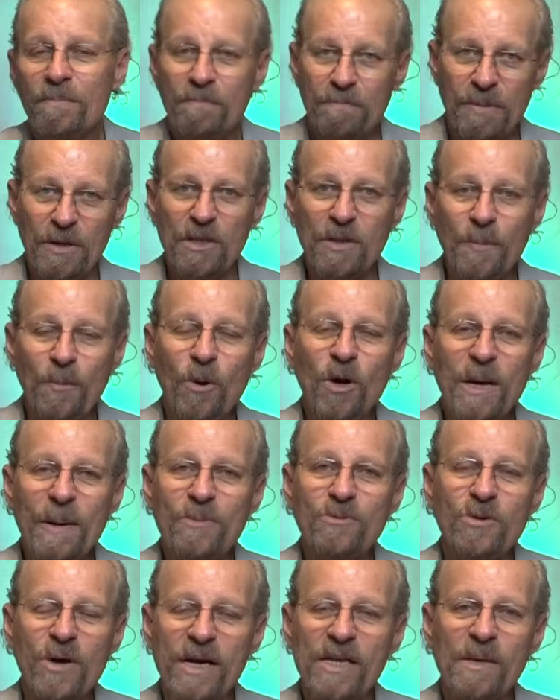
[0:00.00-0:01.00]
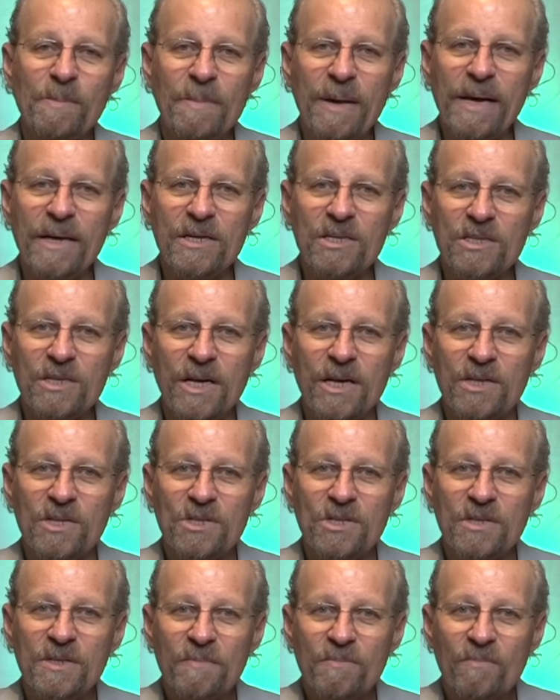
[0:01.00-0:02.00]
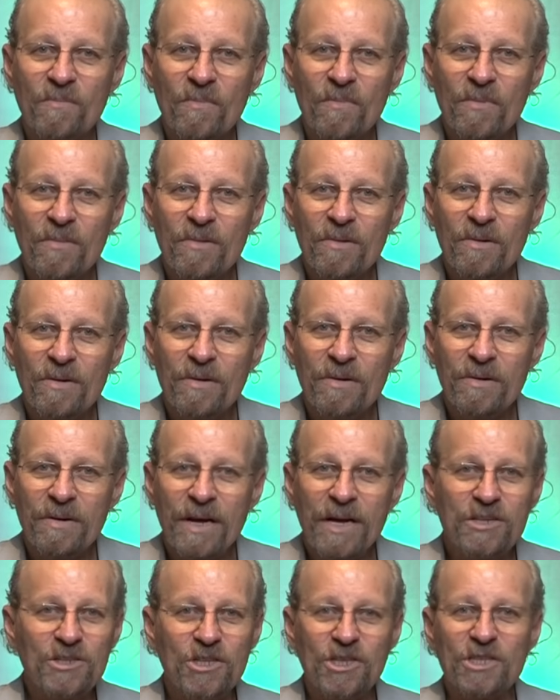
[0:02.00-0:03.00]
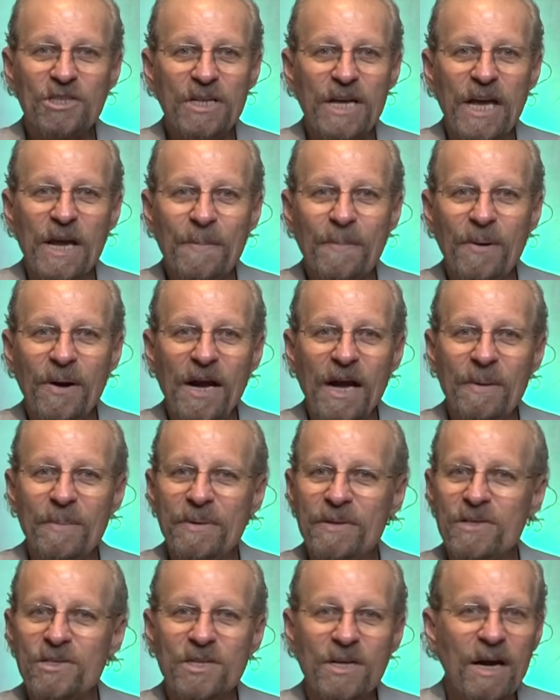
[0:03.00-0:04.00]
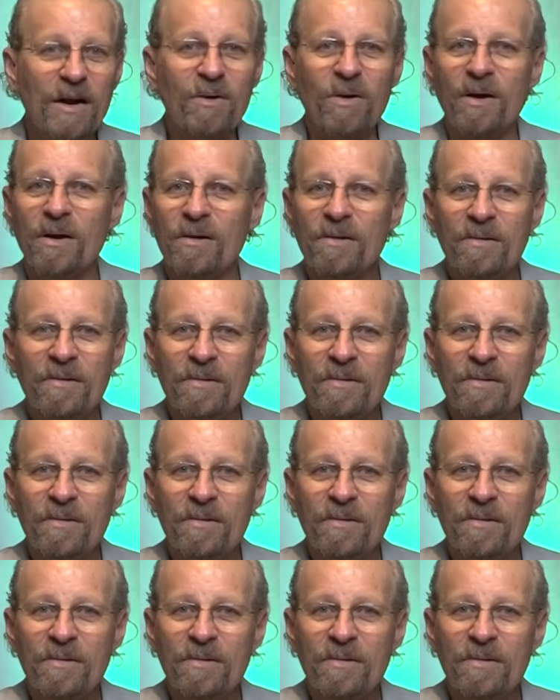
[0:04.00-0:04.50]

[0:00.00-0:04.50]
But the point I'm trying to make is this. It's just Abraham and Sarah.